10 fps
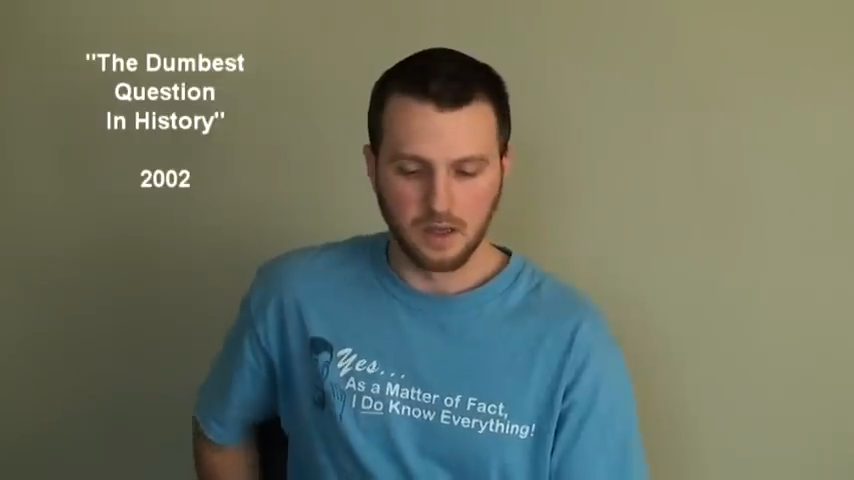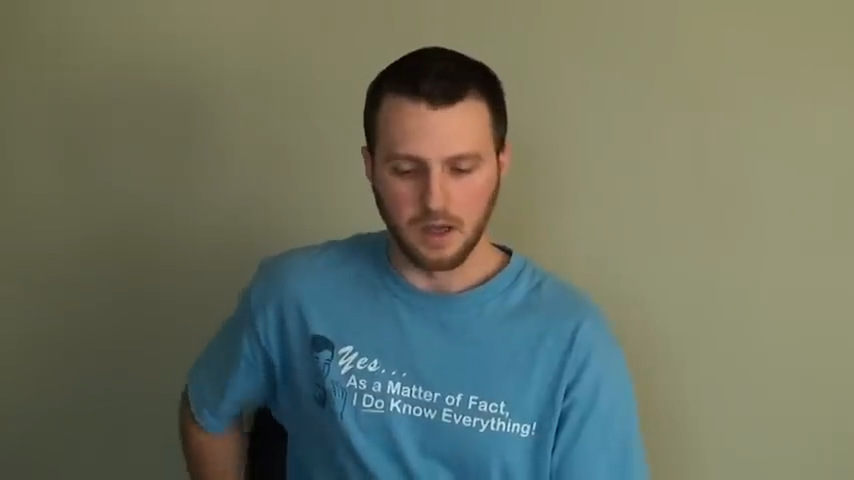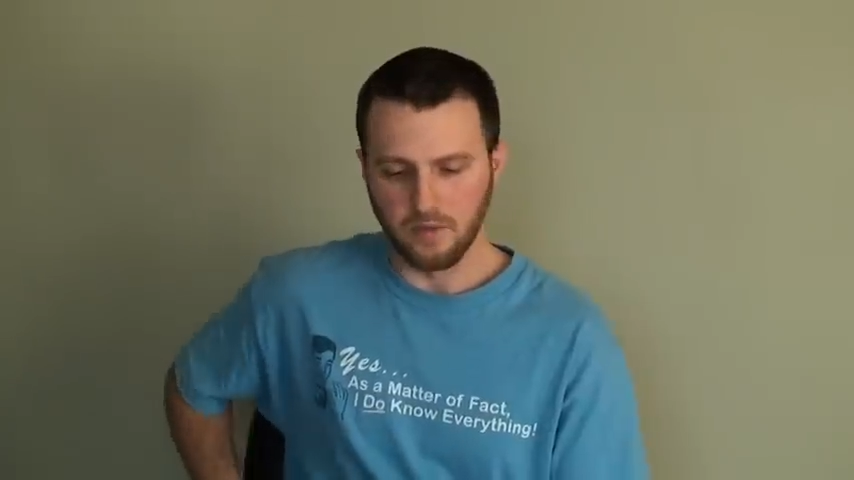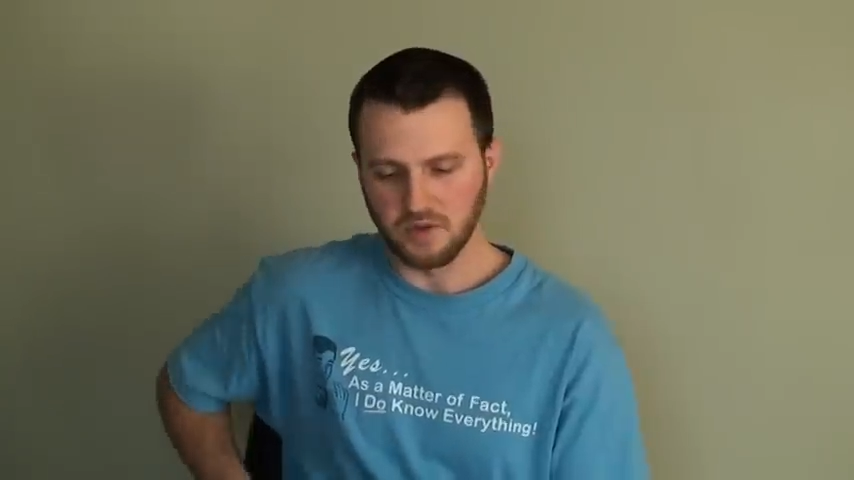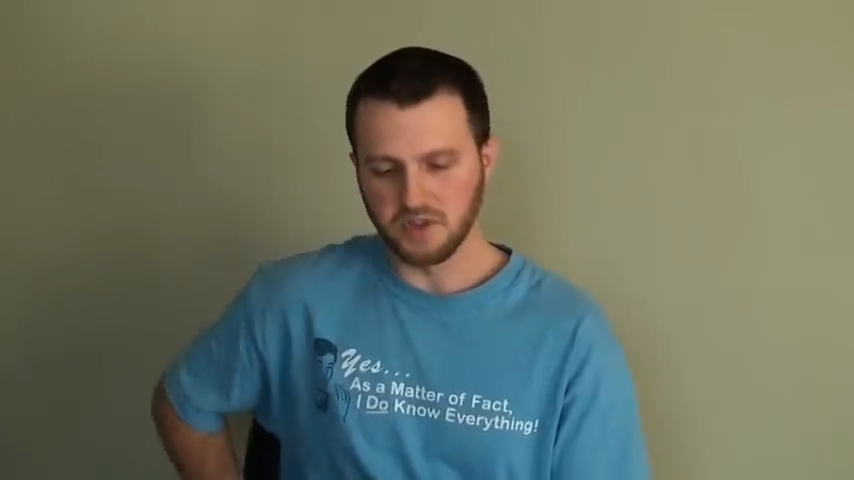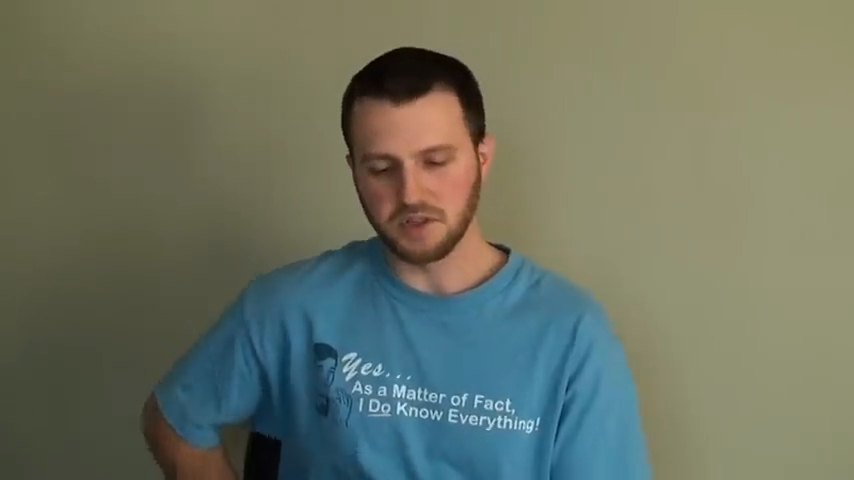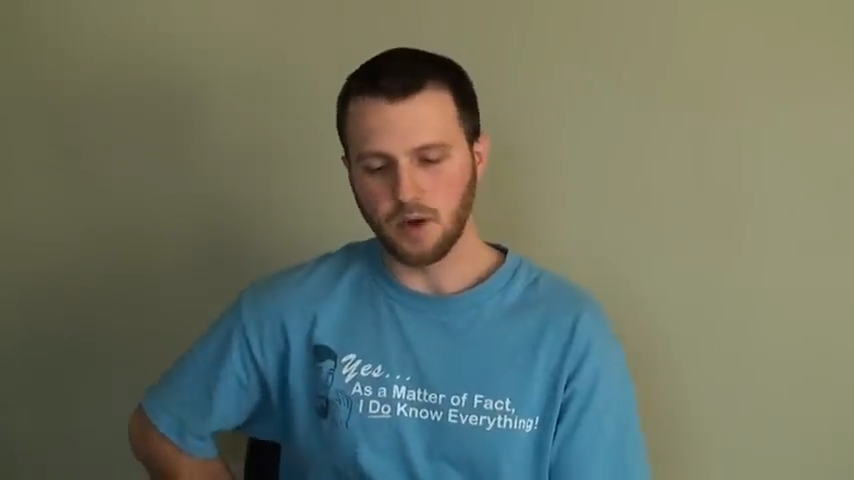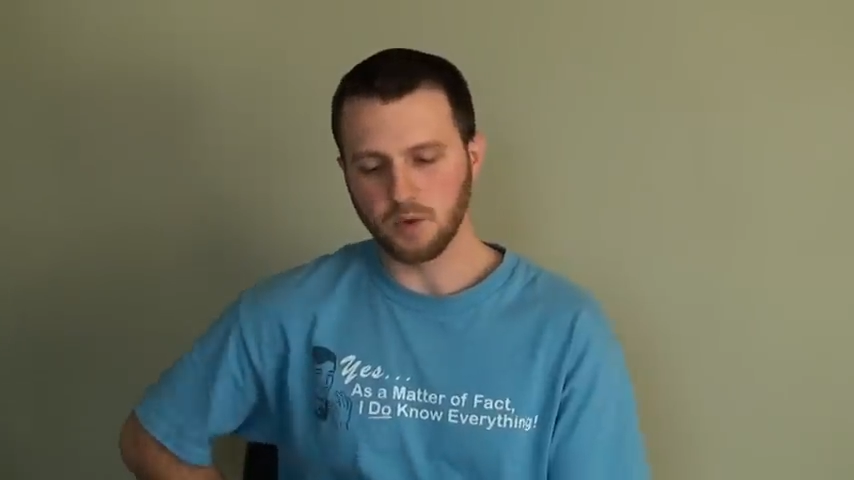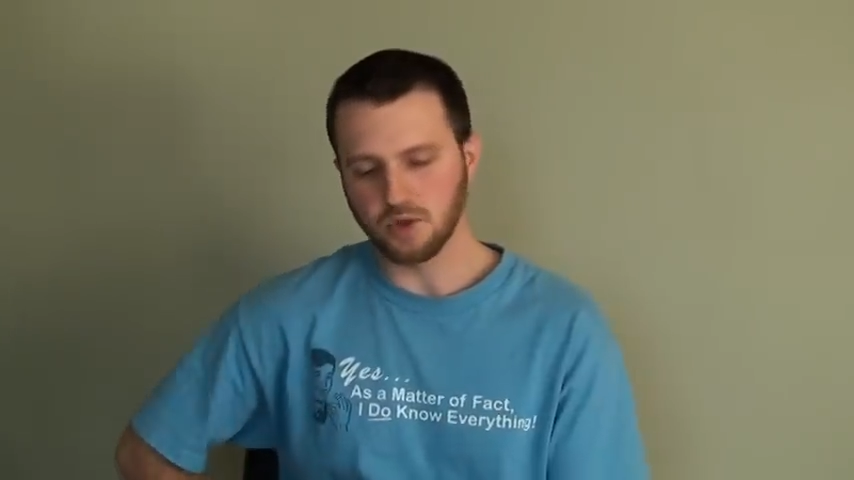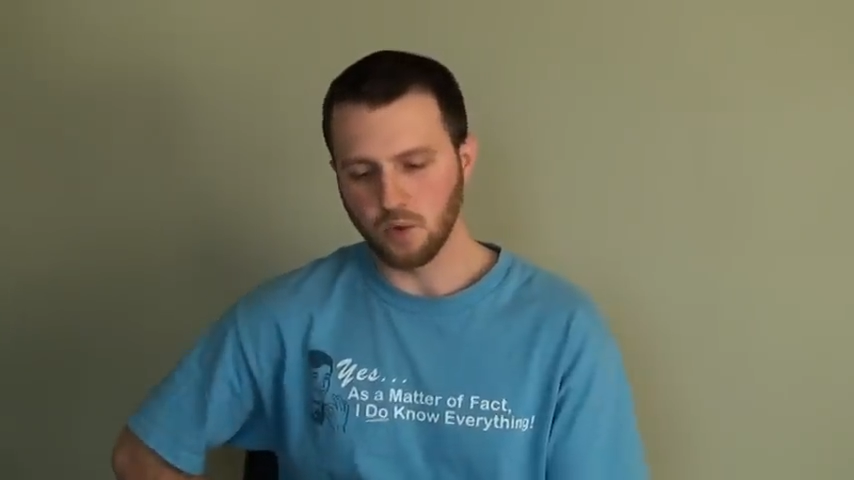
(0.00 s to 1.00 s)
Ever since
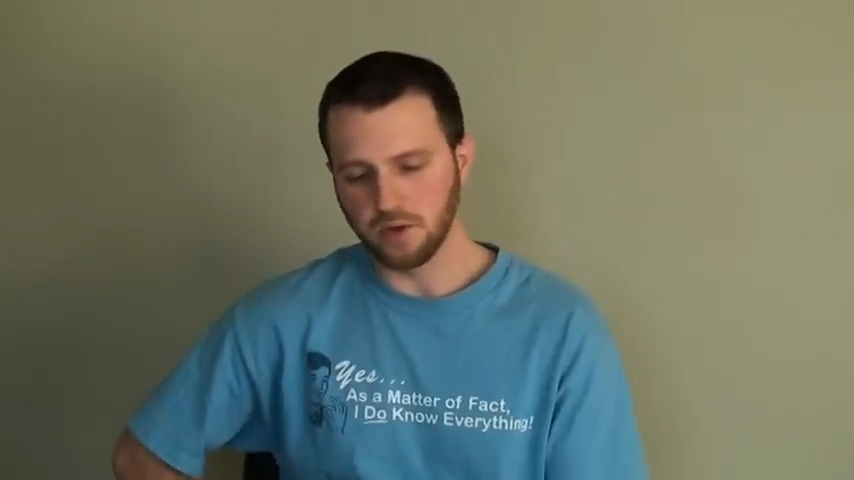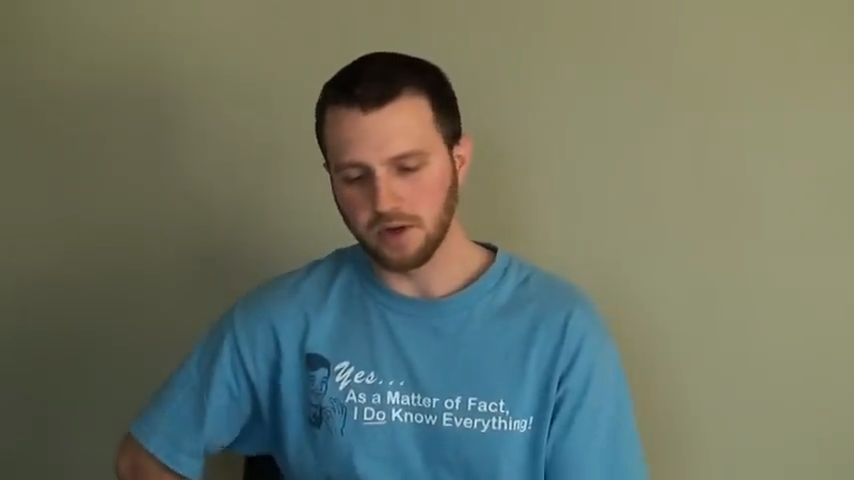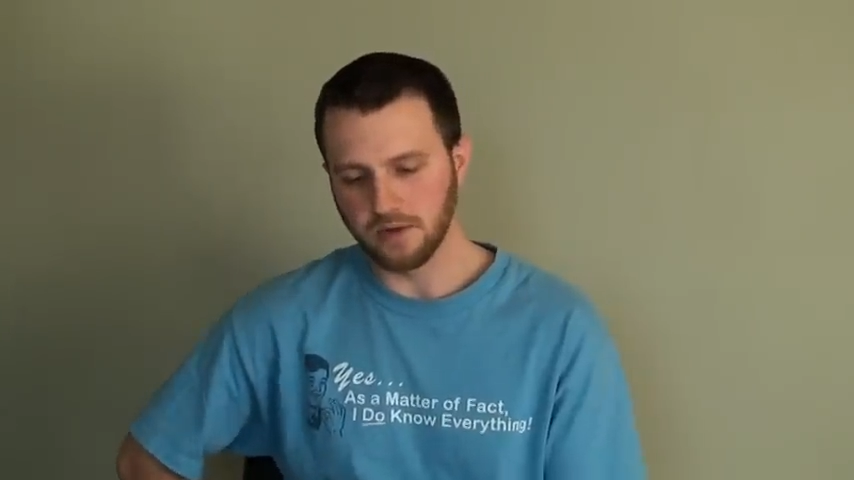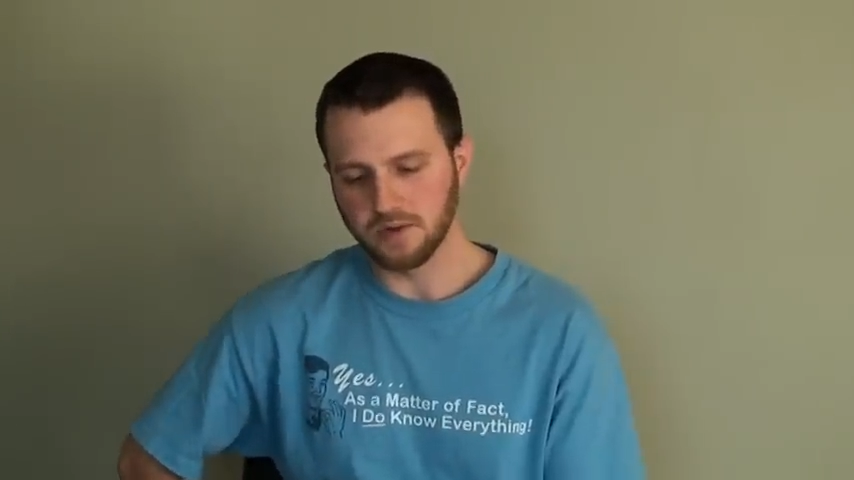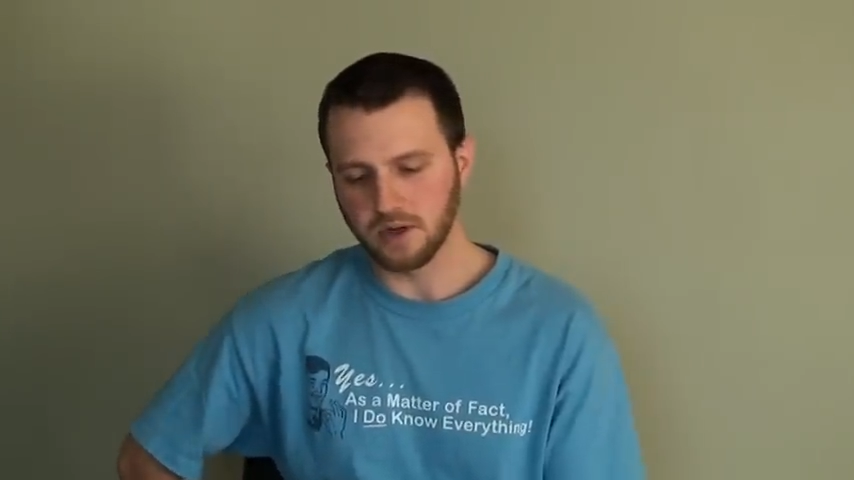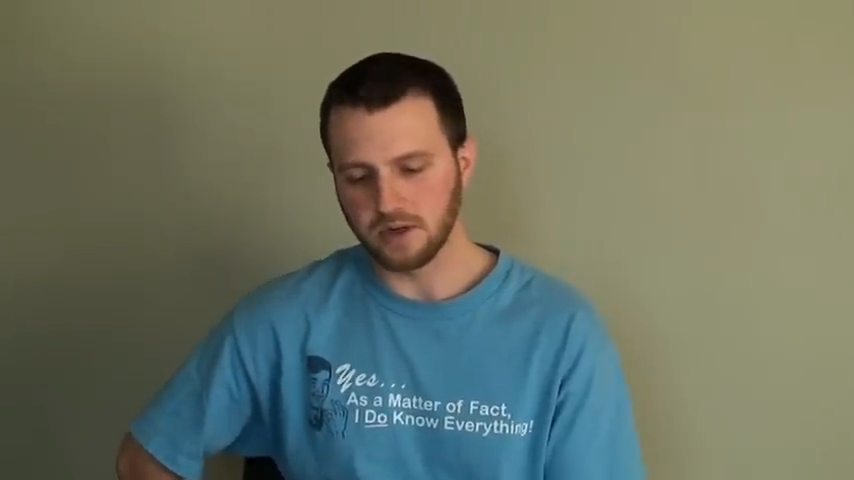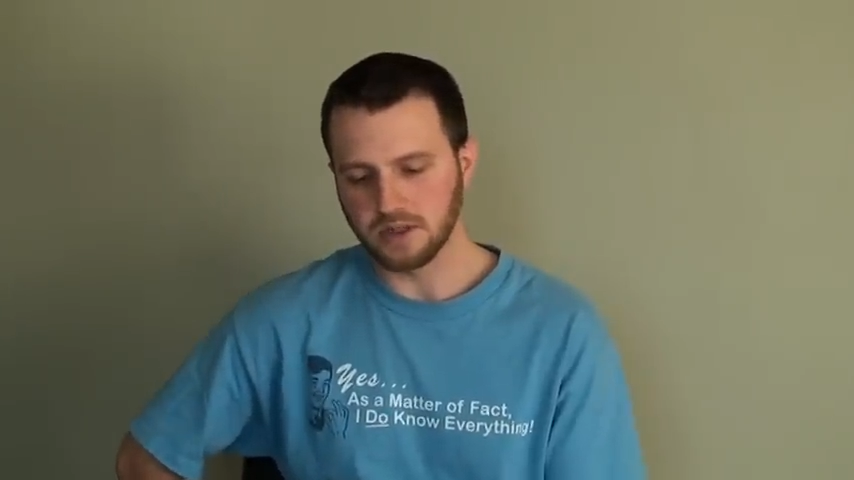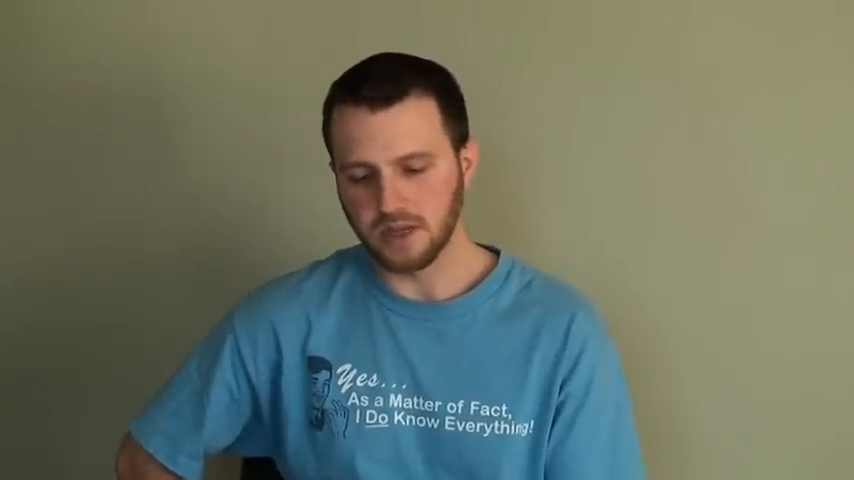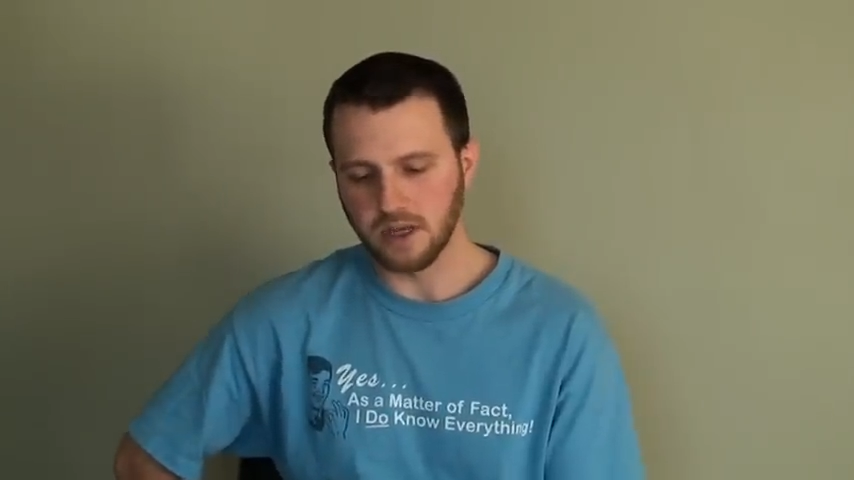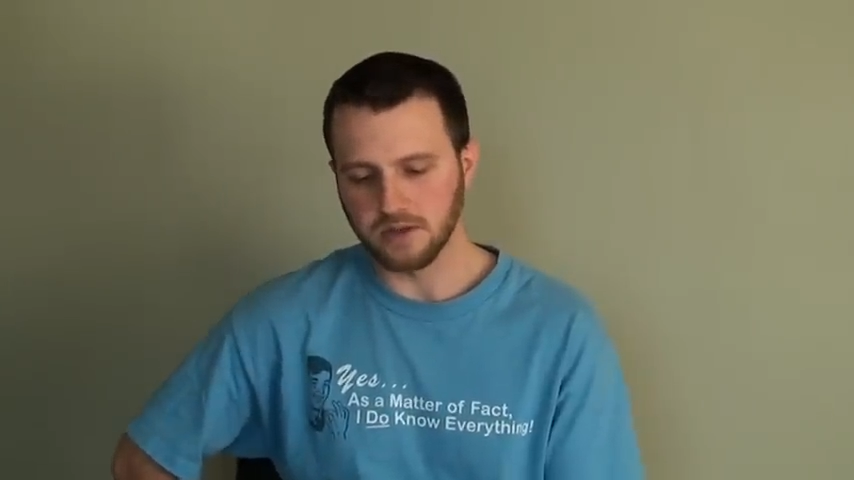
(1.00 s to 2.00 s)
I was old enough to
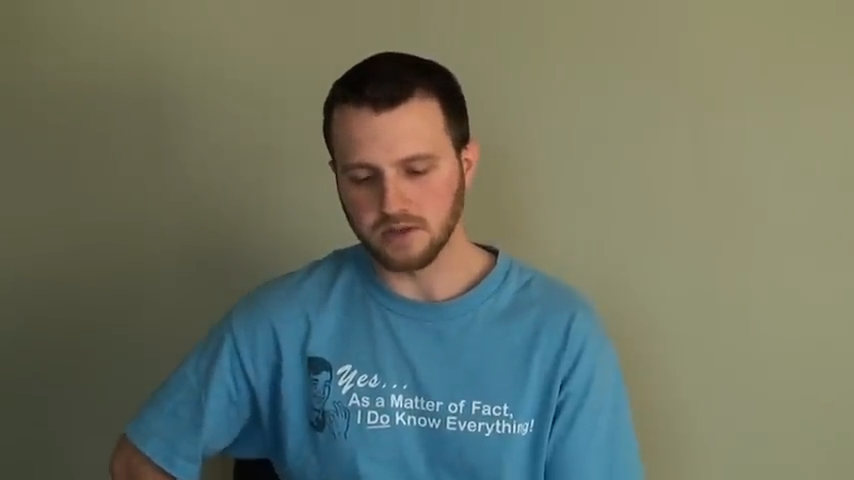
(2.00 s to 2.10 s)
understand